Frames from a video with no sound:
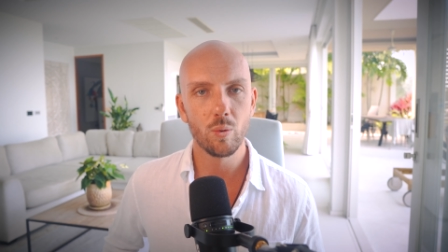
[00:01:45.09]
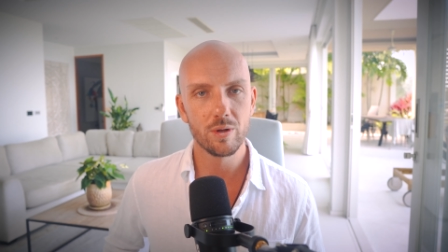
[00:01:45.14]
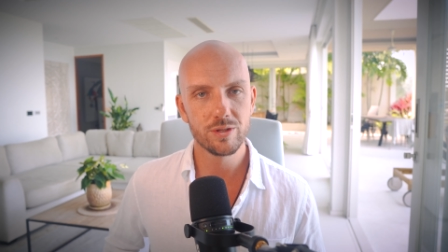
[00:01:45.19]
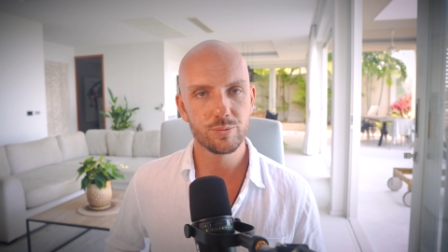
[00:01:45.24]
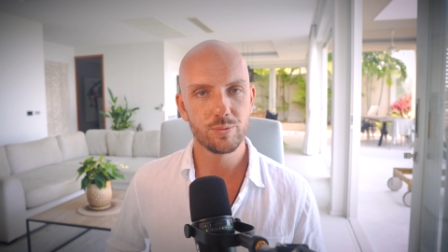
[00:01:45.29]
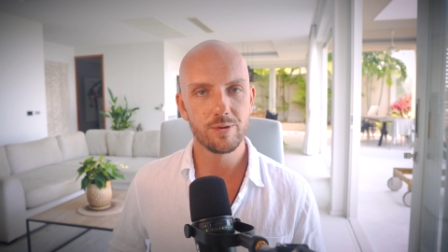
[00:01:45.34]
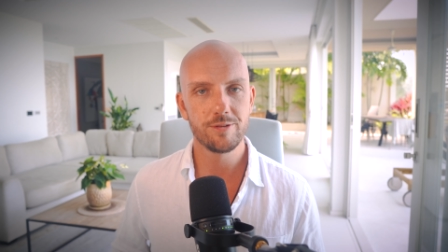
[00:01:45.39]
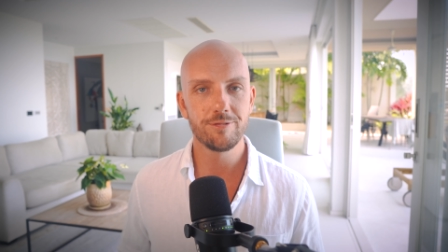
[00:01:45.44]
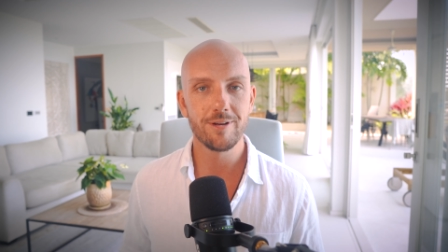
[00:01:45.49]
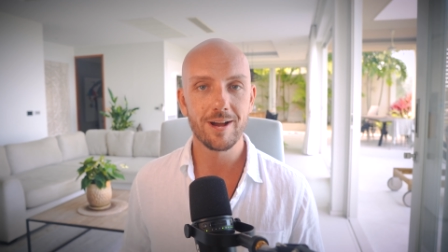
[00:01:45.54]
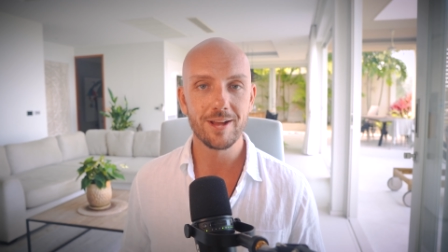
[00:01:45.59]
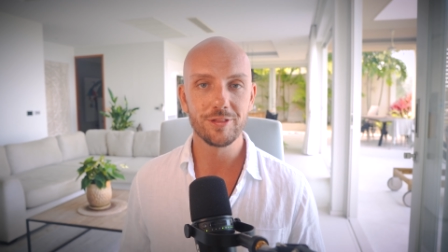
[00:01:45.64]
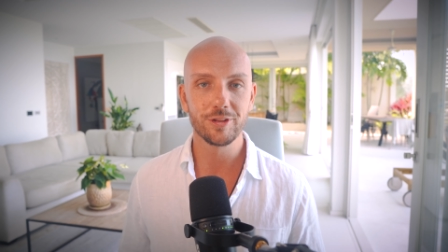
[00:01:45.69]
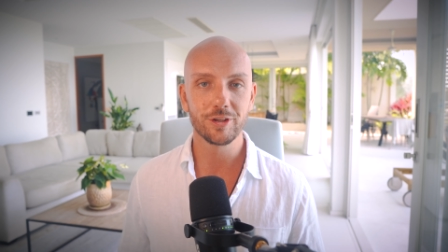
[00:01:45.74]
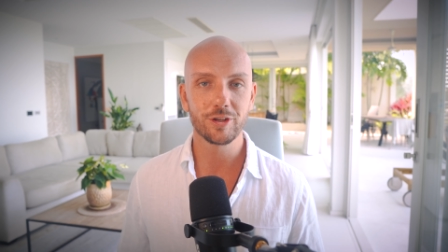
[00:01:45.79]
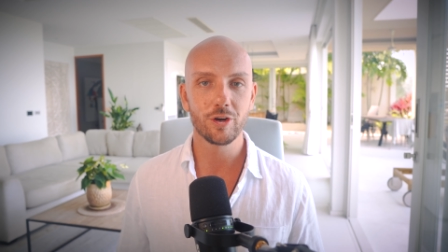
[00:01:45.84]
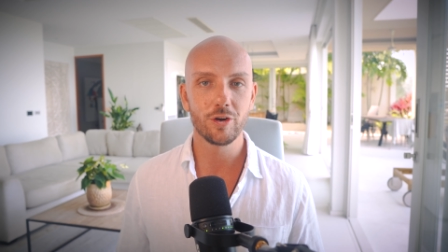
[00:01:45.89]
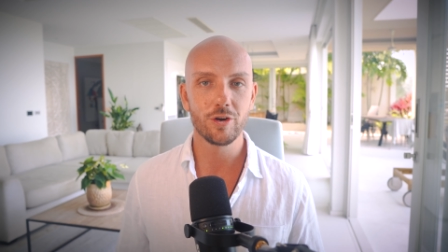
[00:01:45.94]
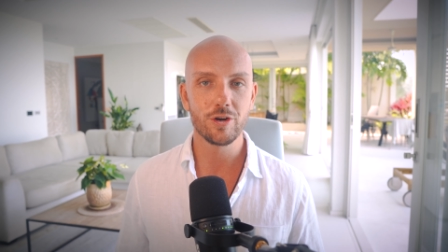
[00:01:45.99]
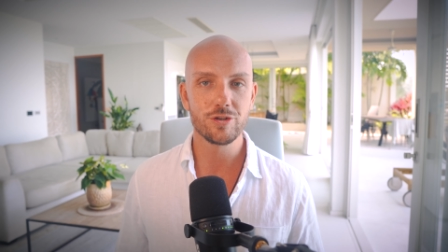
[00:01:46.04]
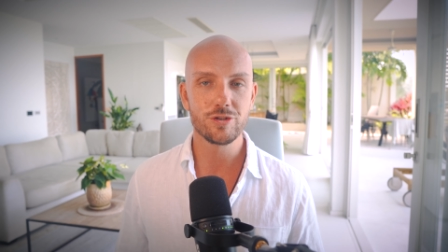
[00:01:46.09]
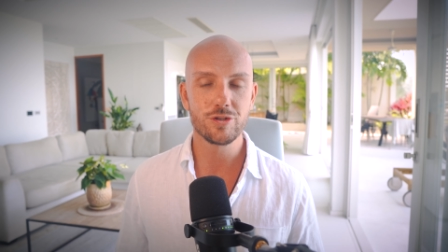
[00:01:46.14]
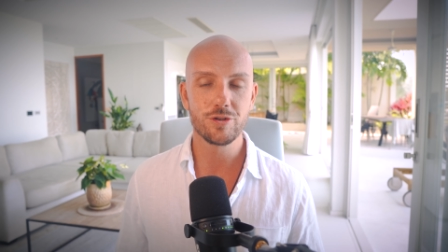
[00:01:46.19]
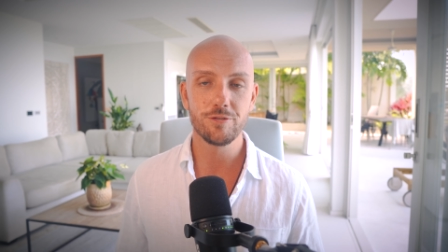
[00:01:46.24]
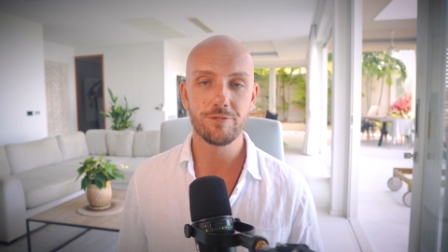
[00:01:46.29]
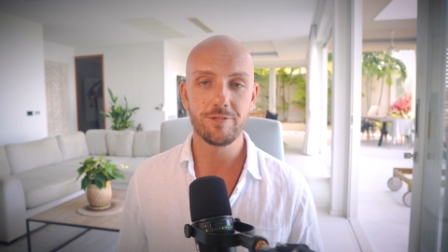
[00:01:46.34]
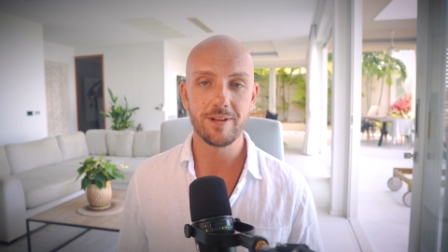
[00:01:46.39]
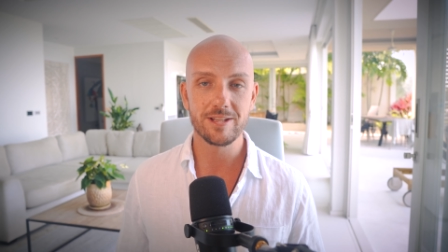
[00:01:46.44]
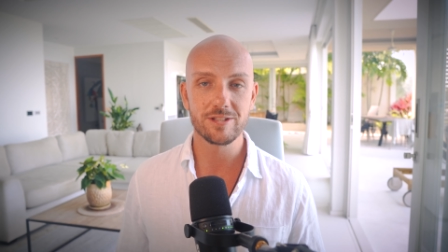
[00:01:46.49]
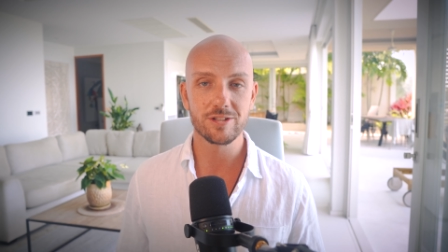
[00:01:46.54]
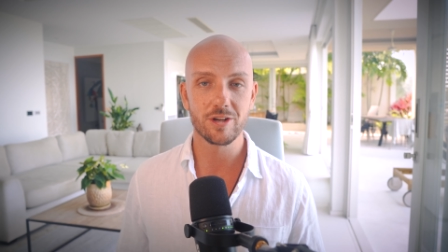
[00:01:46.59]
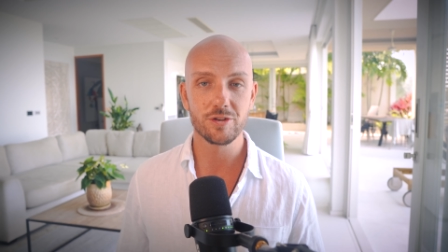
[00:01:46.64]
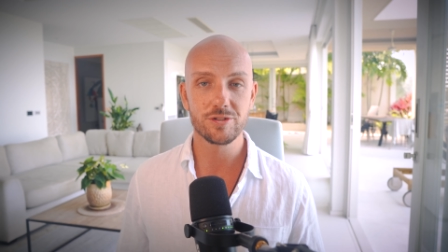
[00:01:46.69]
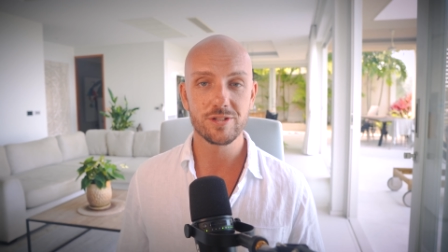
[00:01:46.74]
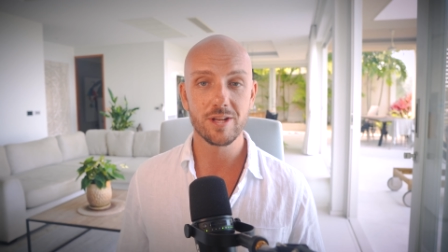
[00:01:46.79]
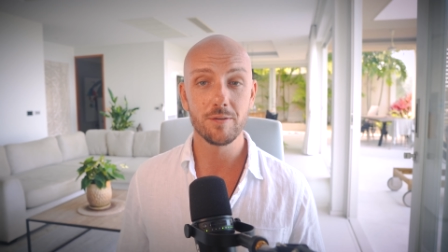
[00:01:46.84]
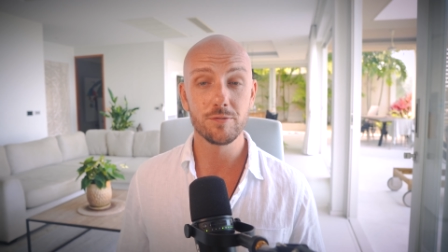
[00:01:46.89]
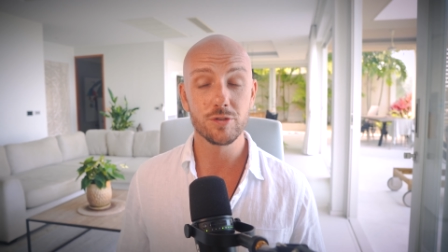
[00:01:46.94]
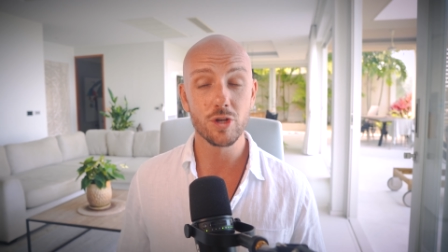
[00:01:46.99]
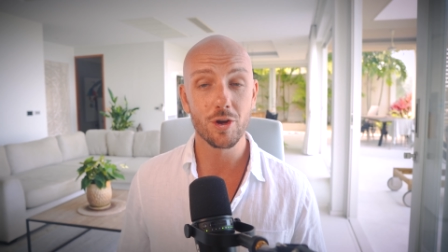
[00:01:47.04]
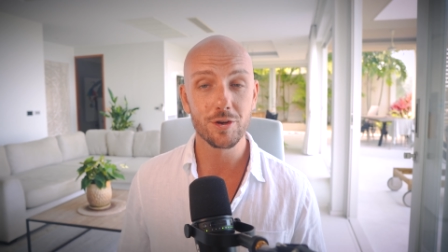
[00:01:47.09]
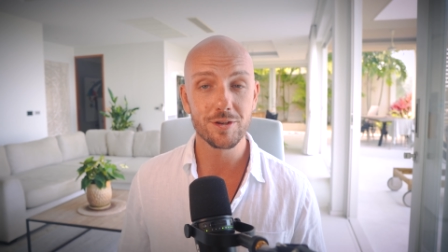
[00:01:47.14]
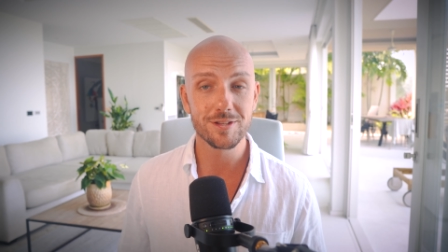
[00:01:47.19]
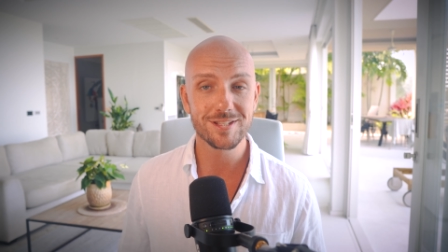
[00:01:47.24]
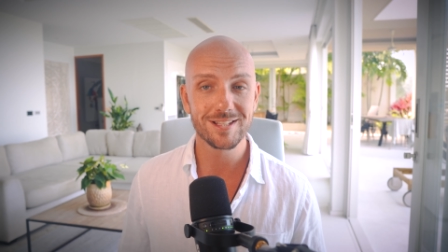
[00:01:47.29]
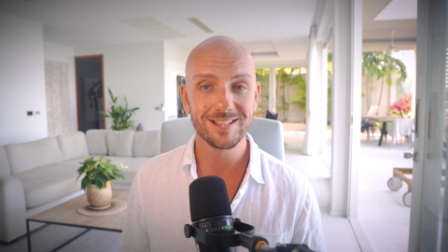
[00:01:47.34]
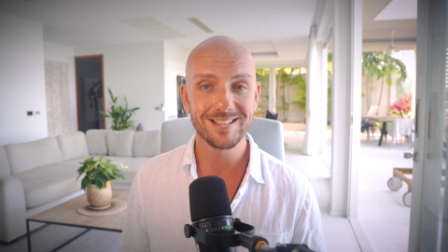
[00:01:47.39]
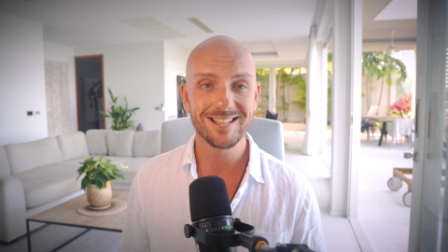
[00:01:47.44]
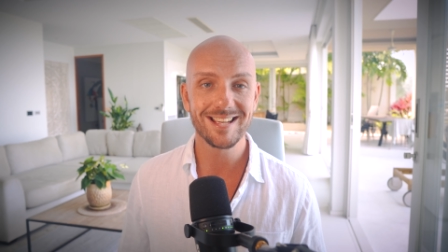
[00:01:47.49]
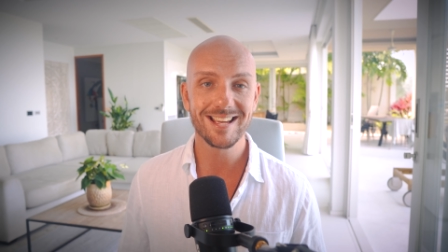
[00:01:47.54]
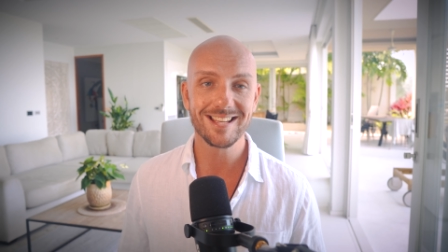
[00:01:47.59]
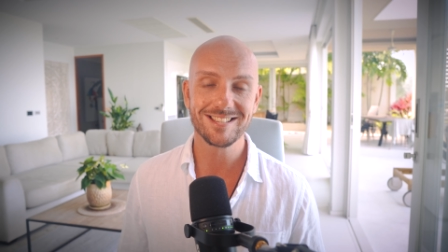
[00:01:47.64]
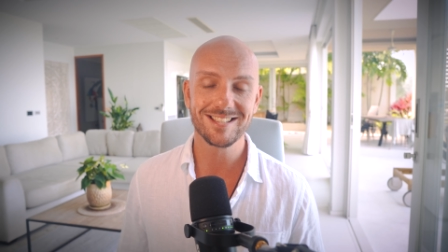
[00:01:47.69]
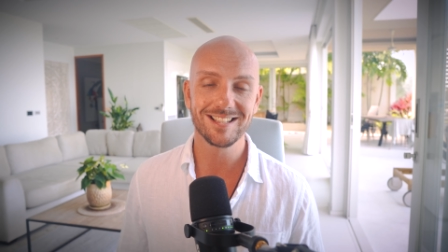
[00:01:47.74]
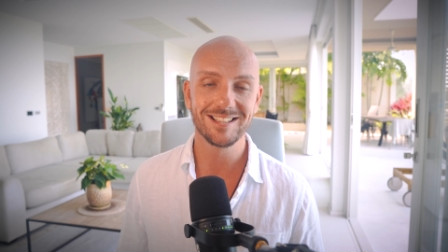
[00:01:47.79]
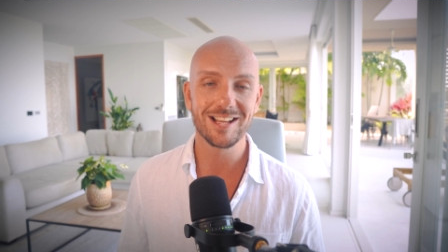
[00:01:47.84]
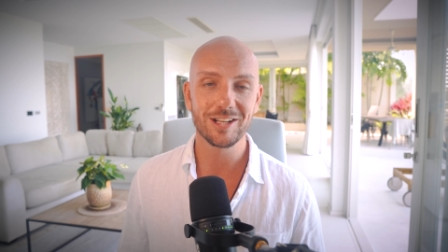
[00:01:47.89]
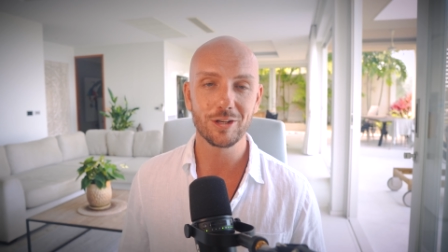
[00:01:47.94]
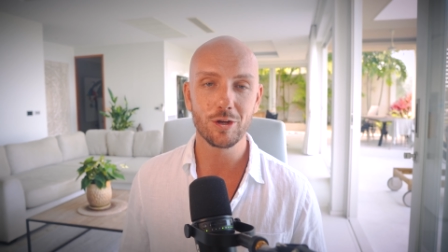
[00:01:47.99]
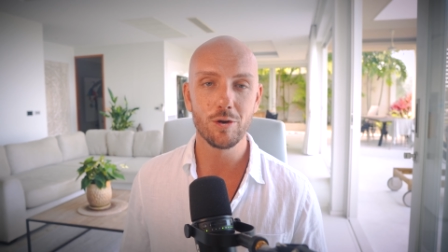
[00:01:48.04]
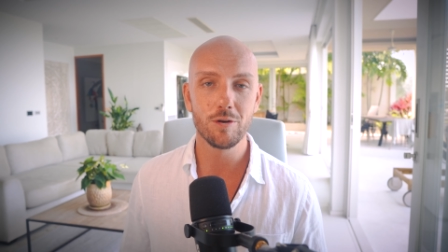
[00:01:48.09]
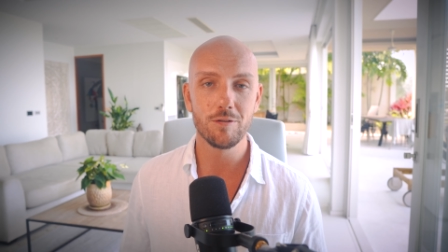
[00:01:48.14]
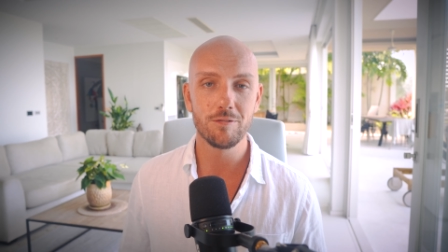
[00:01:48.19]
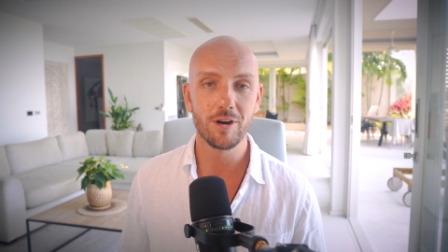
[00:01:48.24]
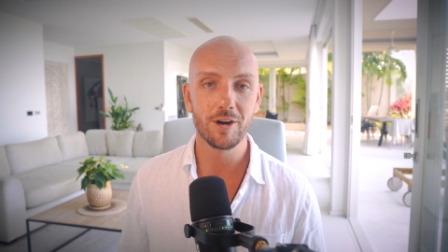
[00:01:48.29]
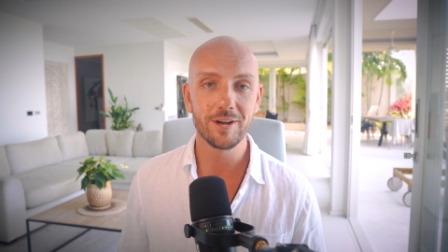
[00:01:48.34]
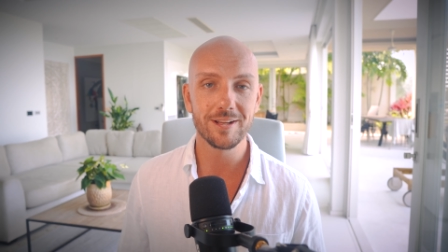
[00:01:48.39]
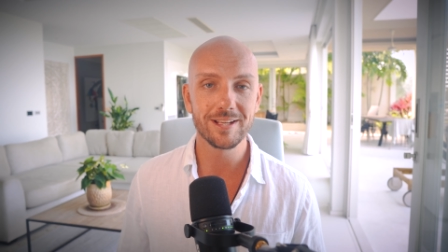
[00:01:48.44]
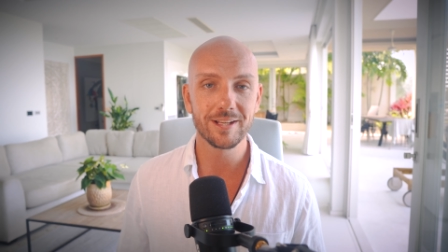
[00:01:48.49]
Once we find the courage to face ourselves honestly and to let go of our